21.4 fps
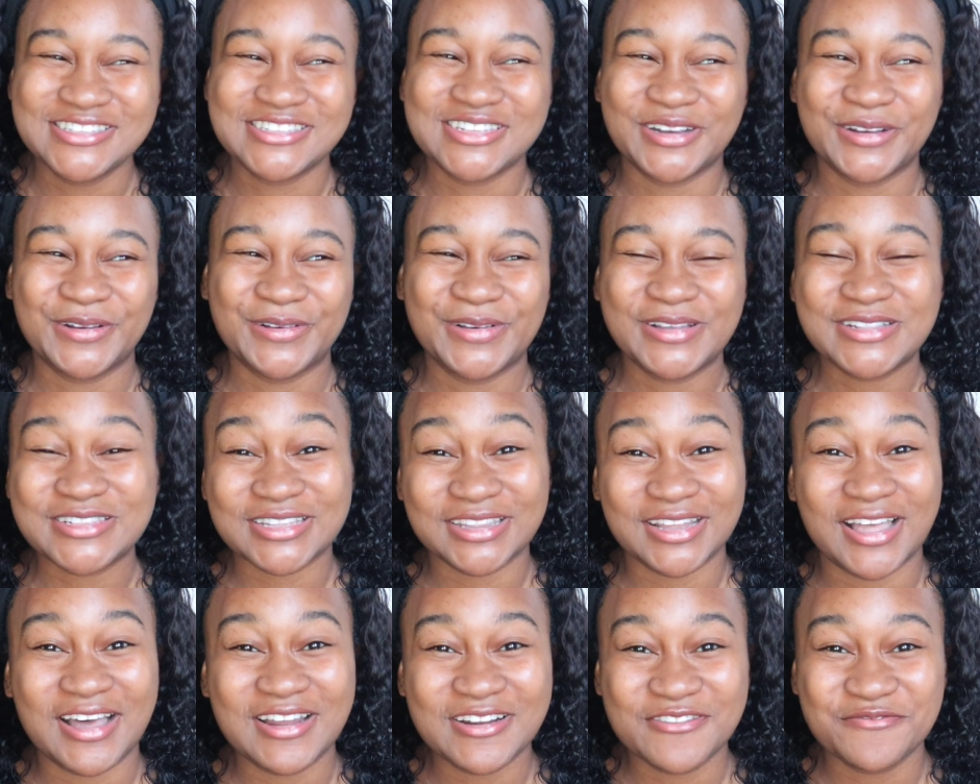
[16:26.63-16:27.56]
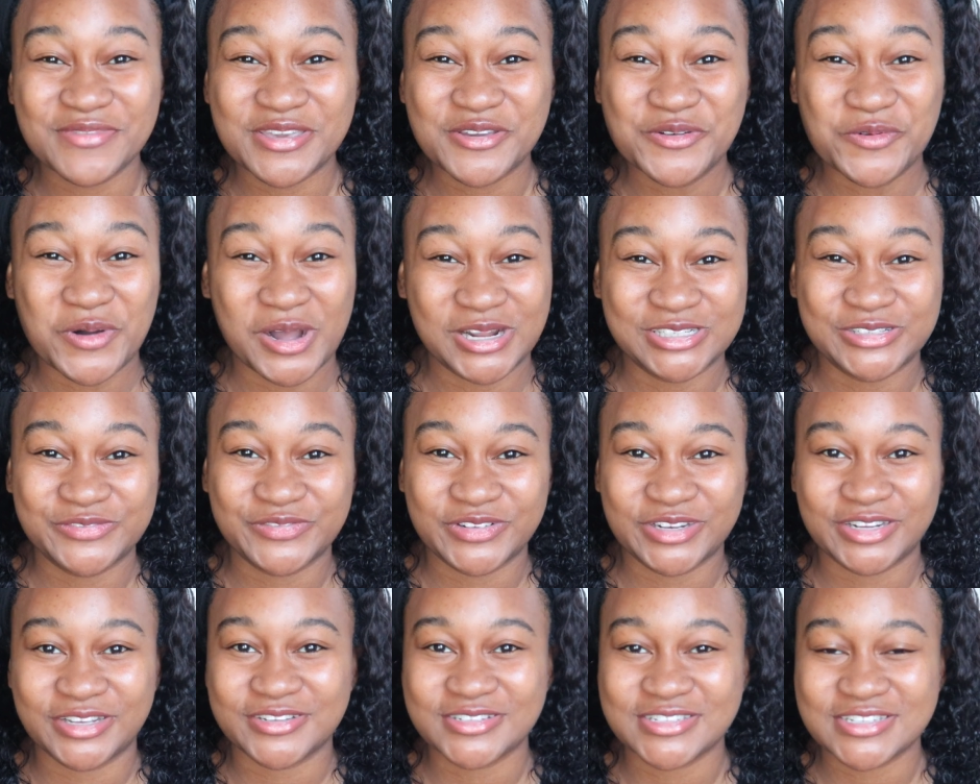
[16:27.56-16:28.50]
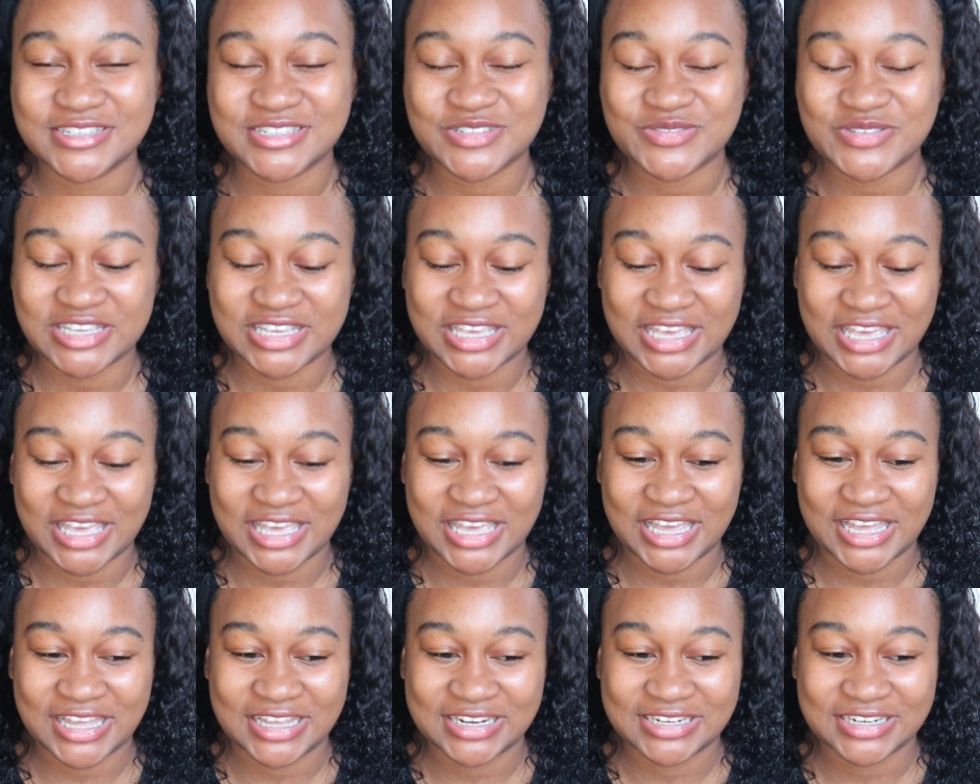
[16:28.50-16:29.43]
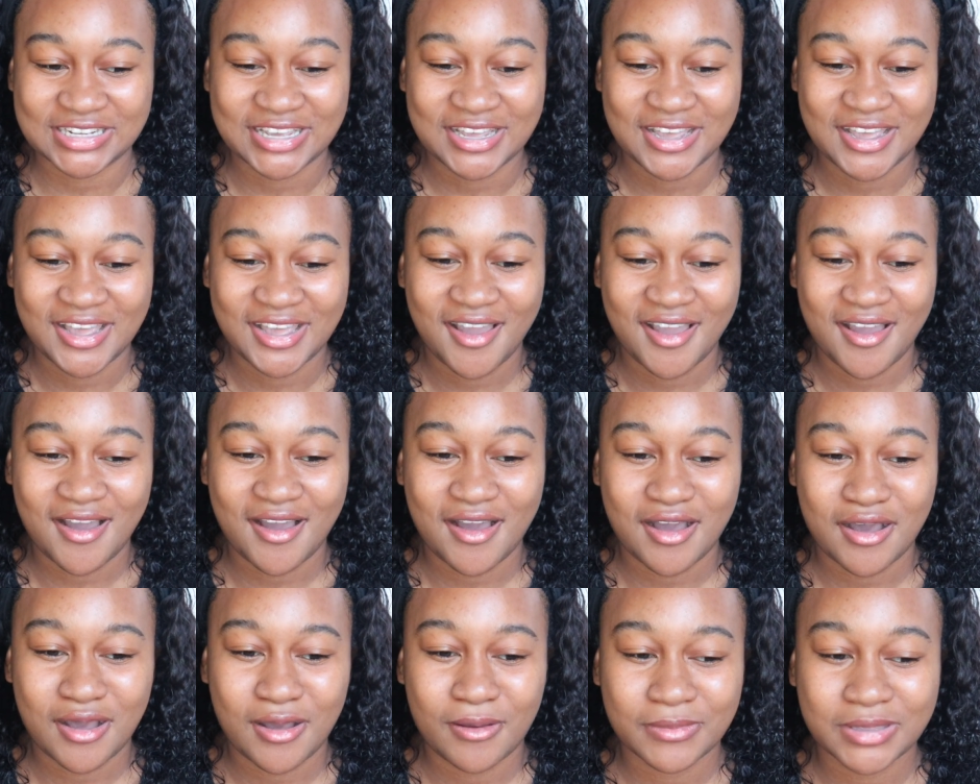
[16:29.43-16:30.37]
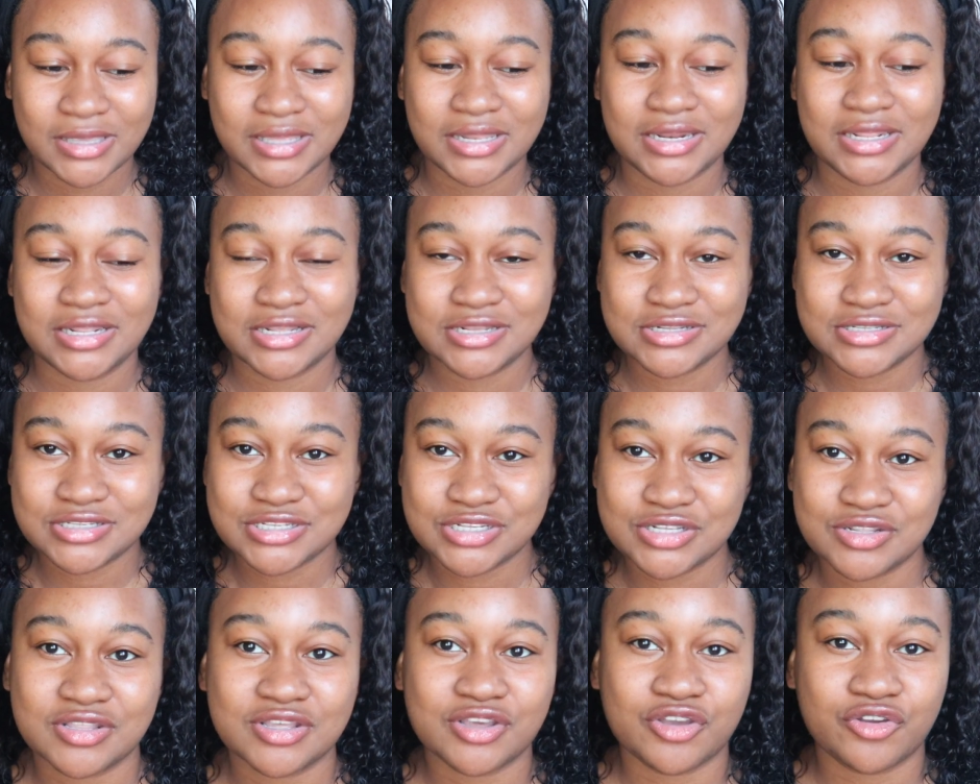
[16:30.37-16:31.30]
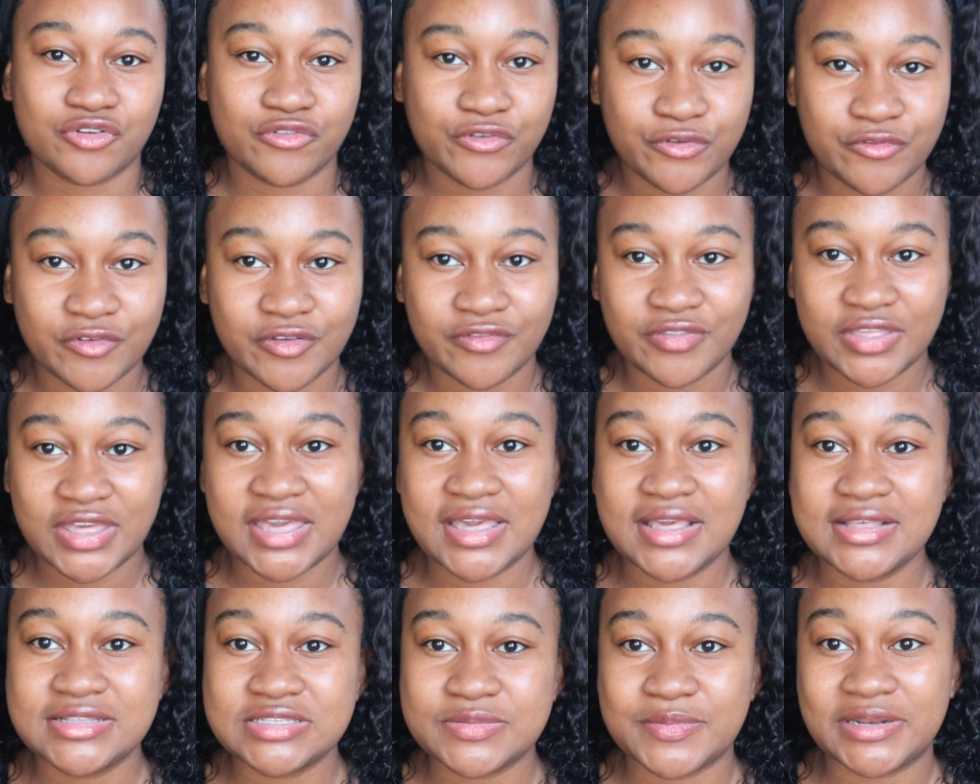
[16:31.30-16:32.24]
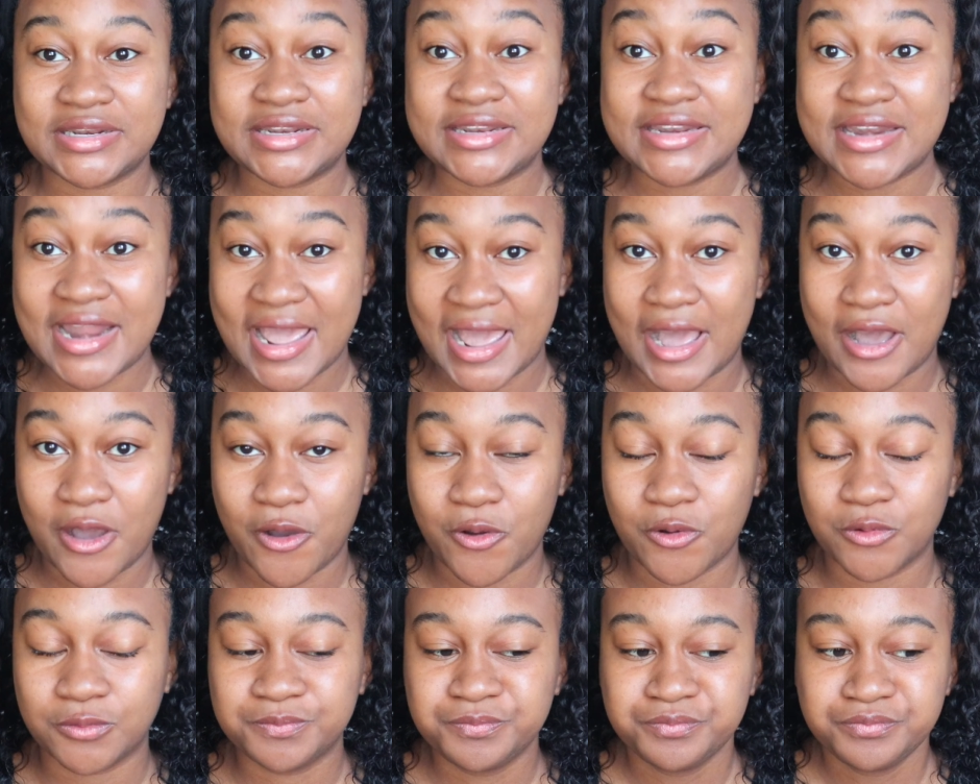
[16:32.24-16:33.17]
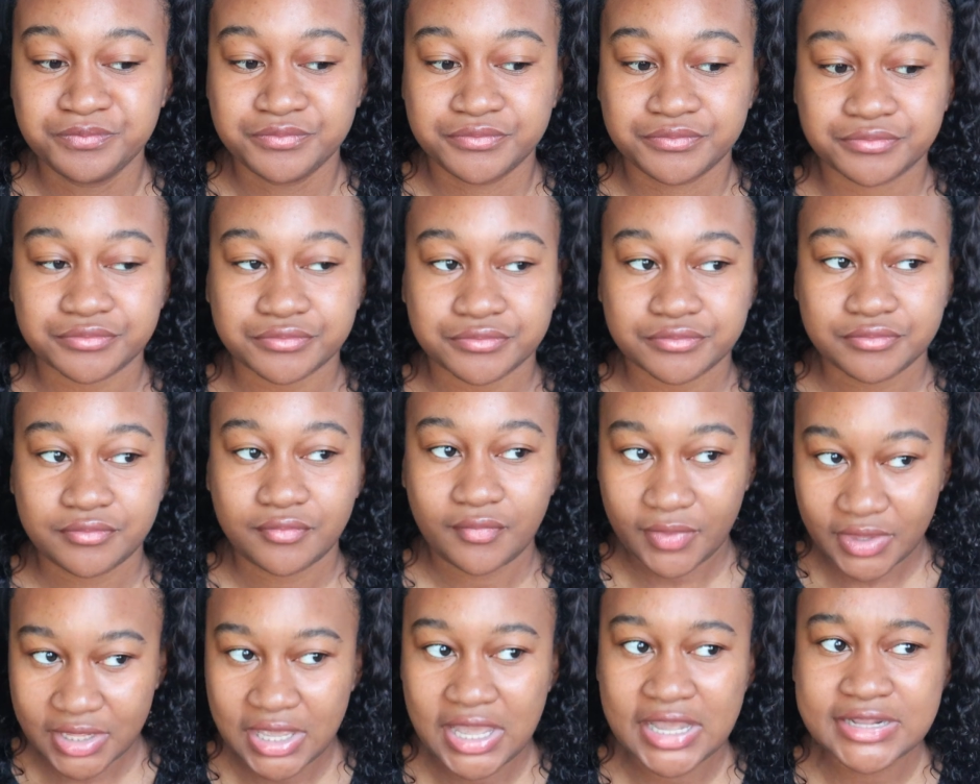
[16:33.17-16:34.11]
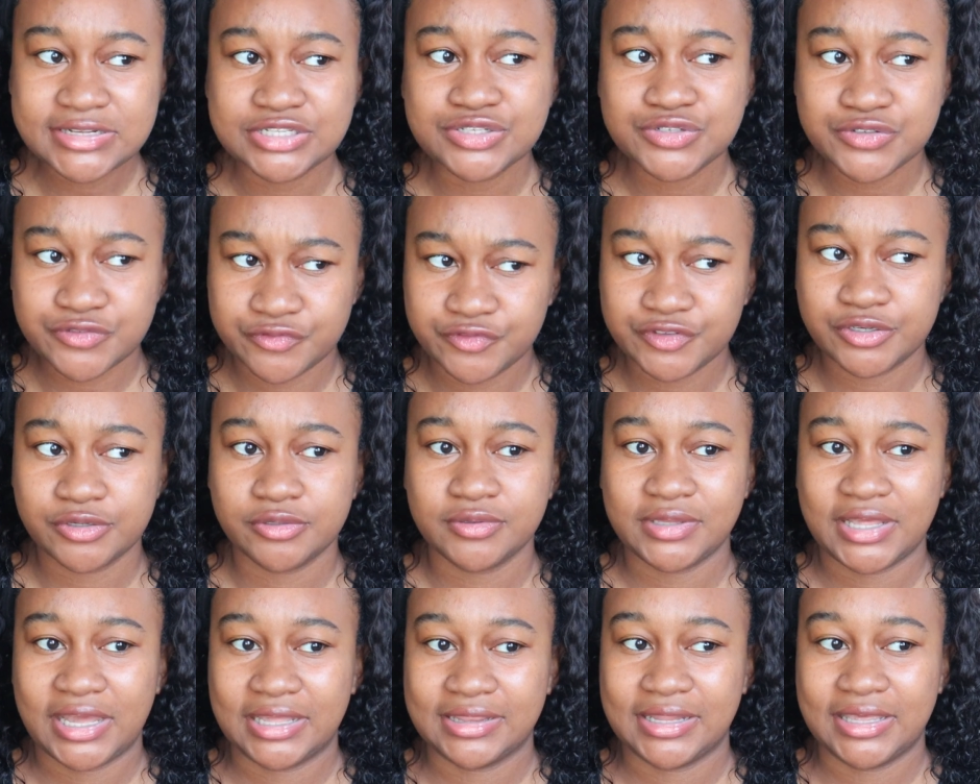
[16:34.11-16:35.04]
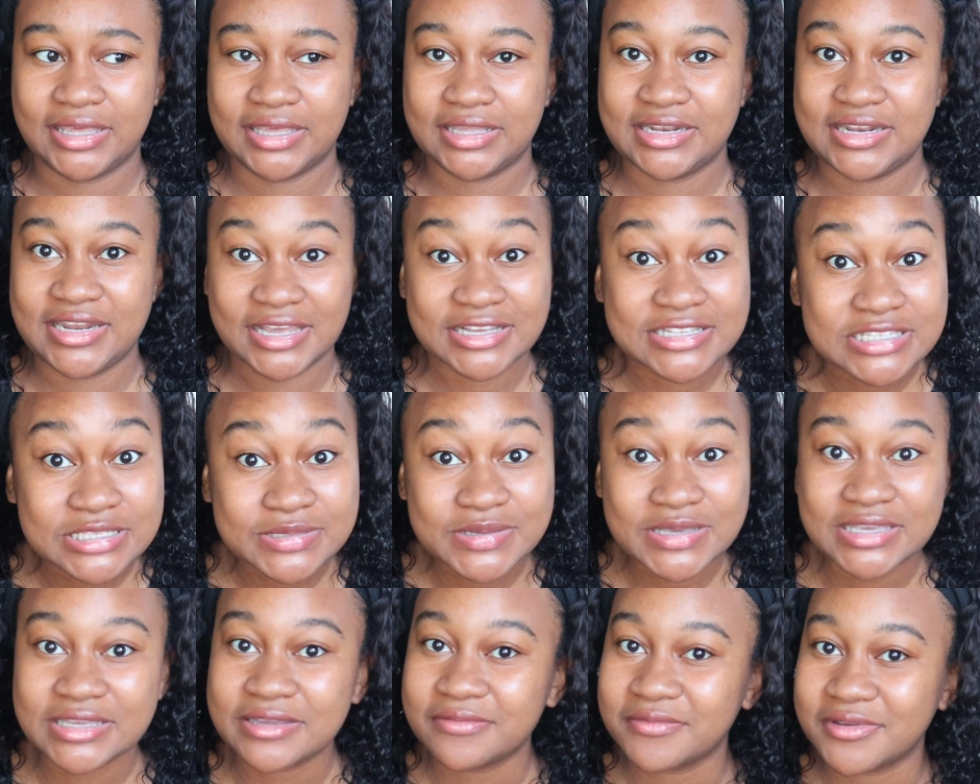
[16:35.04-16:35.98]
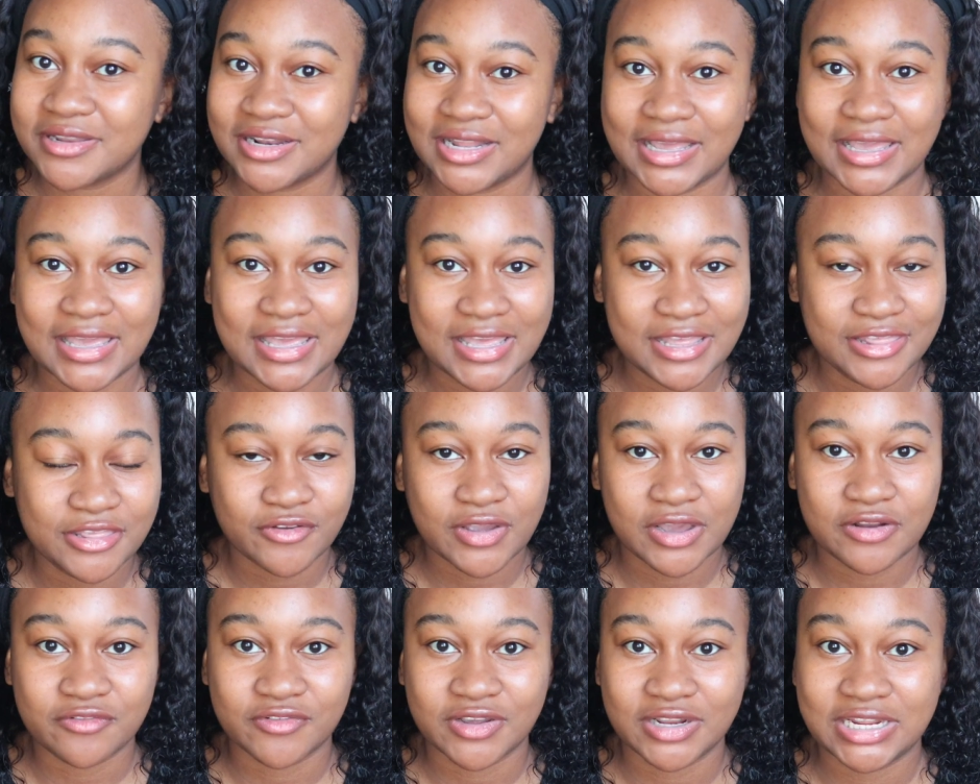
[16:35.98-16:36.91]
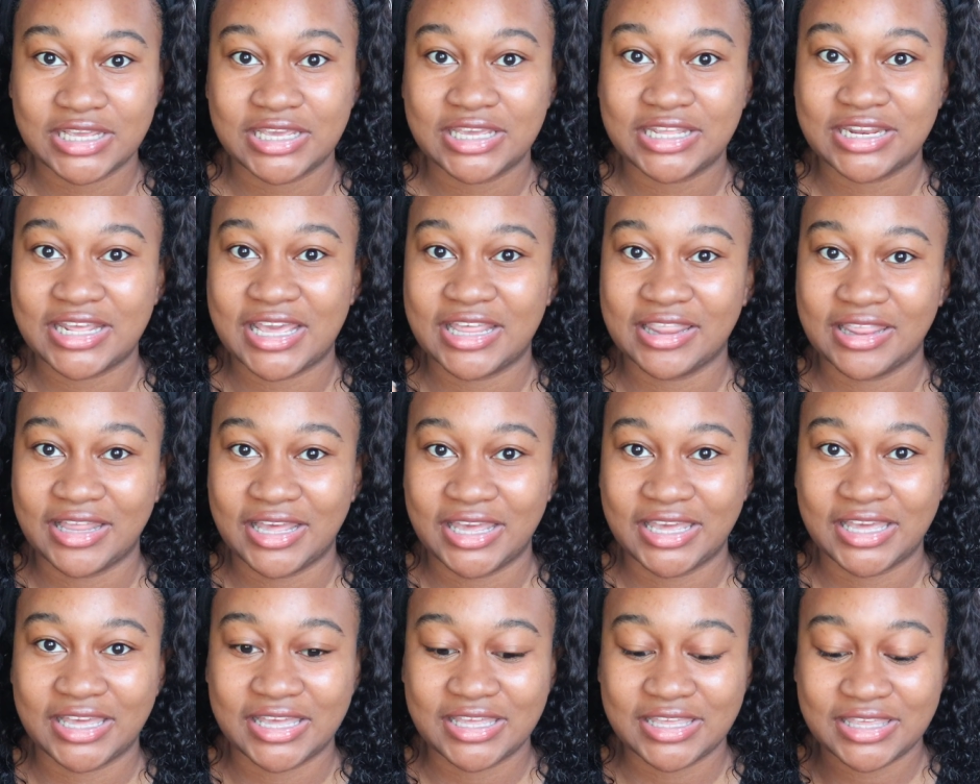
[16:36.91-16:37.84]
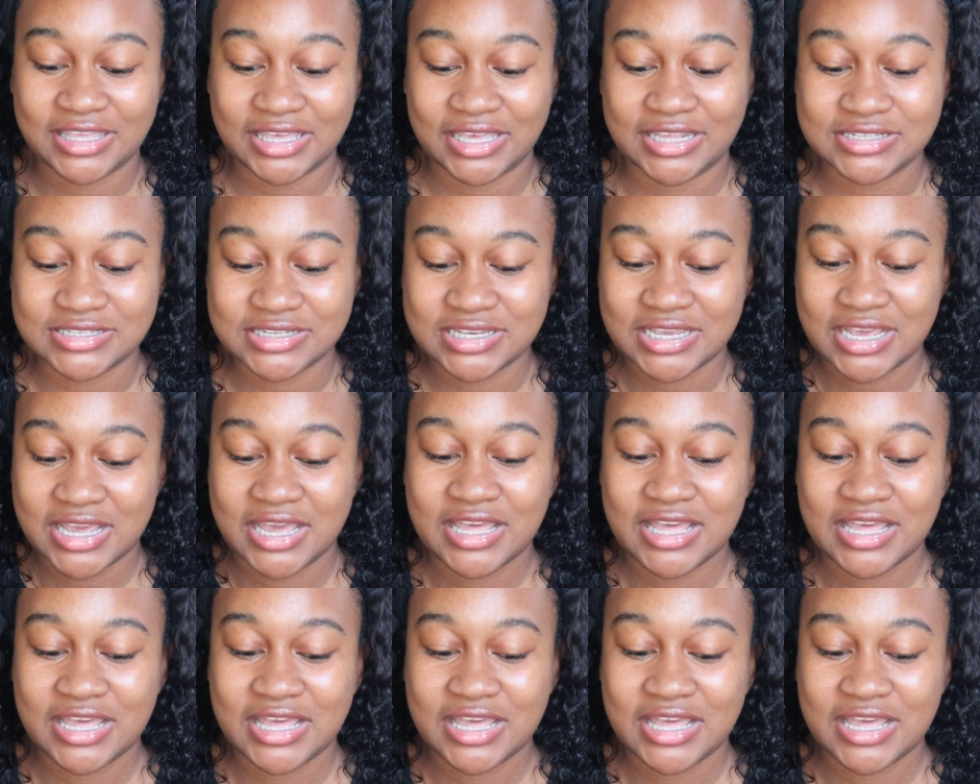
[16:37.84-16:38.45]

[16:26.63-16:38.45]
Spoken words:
So it's a lot of me watching videos this week and getting into the groove of things. But now I do feel that like next week I'm gonna like hit the ground running and like get